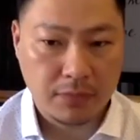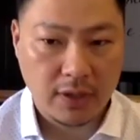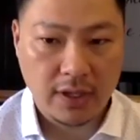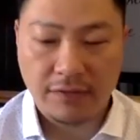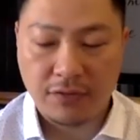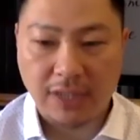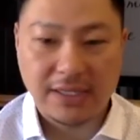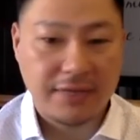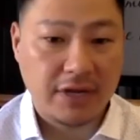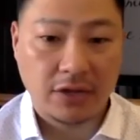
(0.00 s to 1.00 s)
if you guys
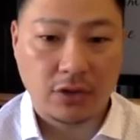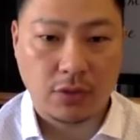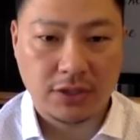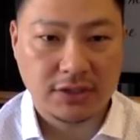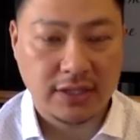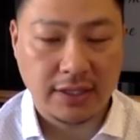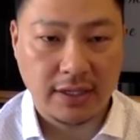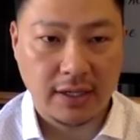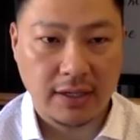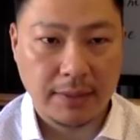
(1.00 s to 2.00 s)
have any other questions,
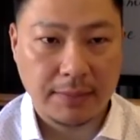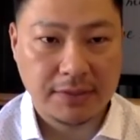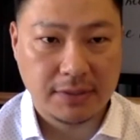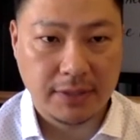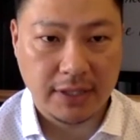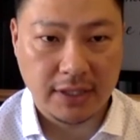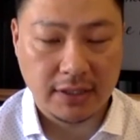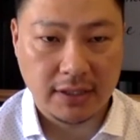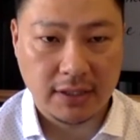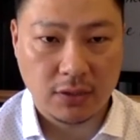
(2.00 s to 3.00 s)
and maybe some of
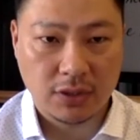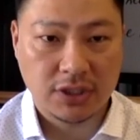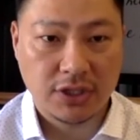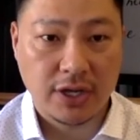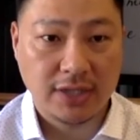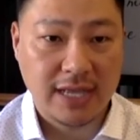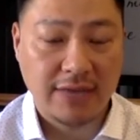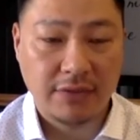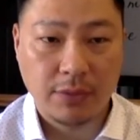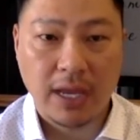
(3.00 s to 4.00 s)
the questions that you guys
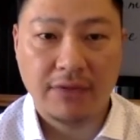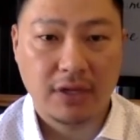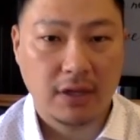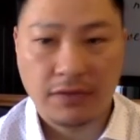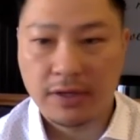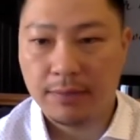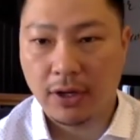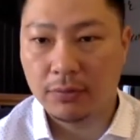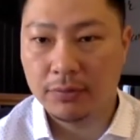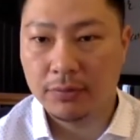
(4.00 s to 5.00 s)
have and we haven't covered it, by
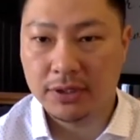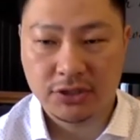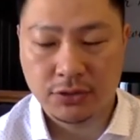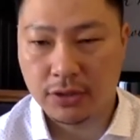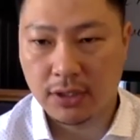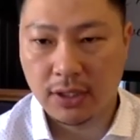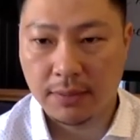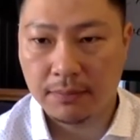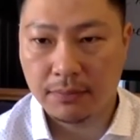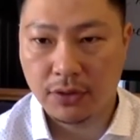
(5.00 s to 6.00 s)
all means, shoot
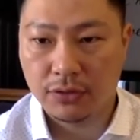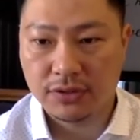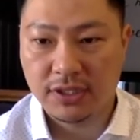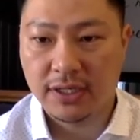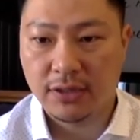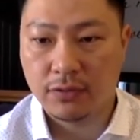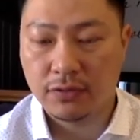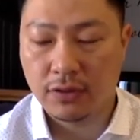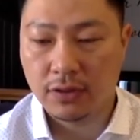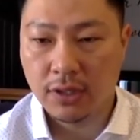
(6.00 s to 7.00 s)
send it
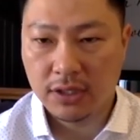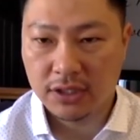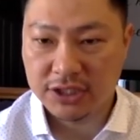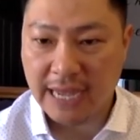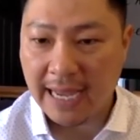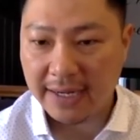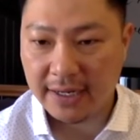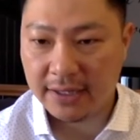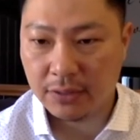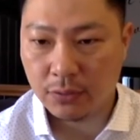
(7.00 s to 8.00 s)
over the chat,
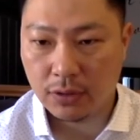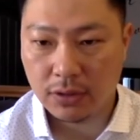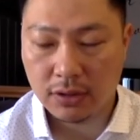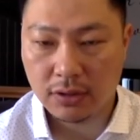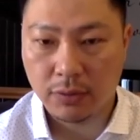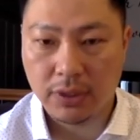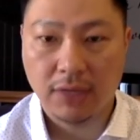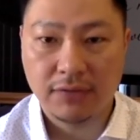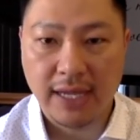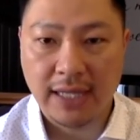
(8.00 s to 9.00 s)
and then we'd
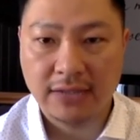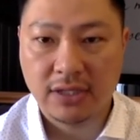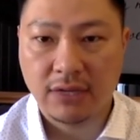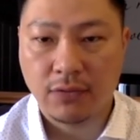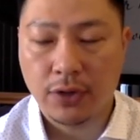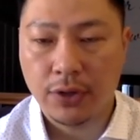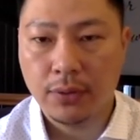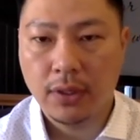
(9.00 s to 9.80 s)
love to answer that for you.